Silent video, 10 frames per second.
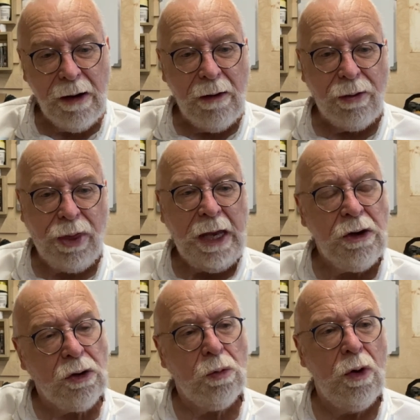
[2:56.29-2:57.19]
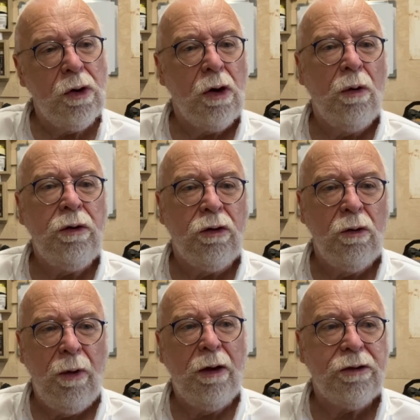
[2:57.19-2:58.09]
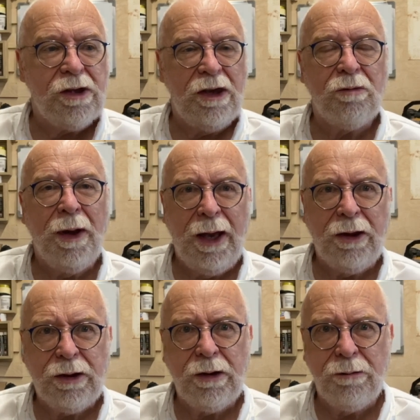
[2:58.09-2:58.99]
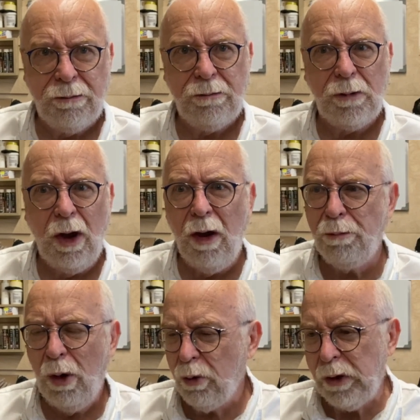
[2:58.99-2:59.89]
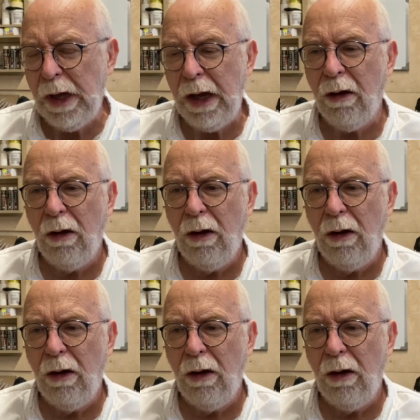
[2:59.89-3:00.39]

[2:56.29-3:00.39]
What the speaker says: things weren't going too well since my last posting.